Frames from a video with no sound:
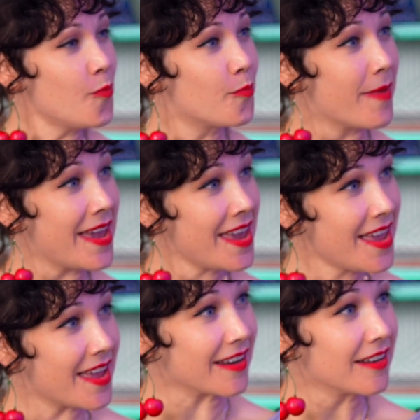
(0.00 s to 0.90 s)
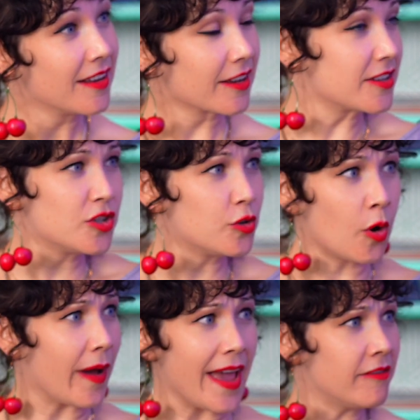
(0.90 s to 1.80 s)
man. Because I don't maintain you
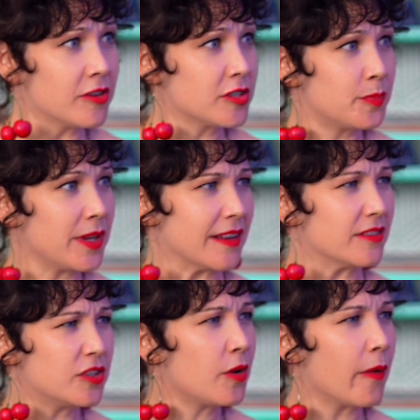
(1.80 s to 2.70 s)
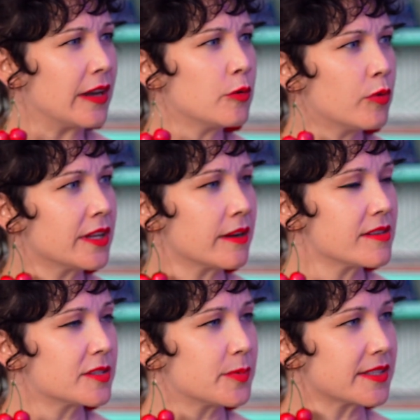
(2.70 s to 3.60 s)
don't it. ever speak it. Do you know Never. anyone here
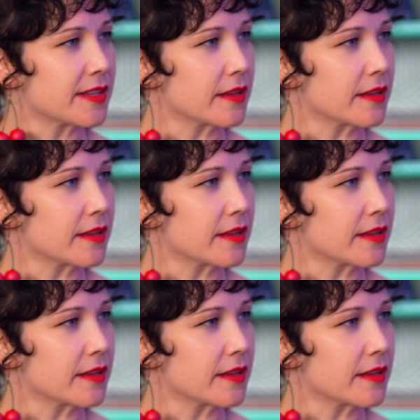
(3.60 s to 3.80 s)
that speaks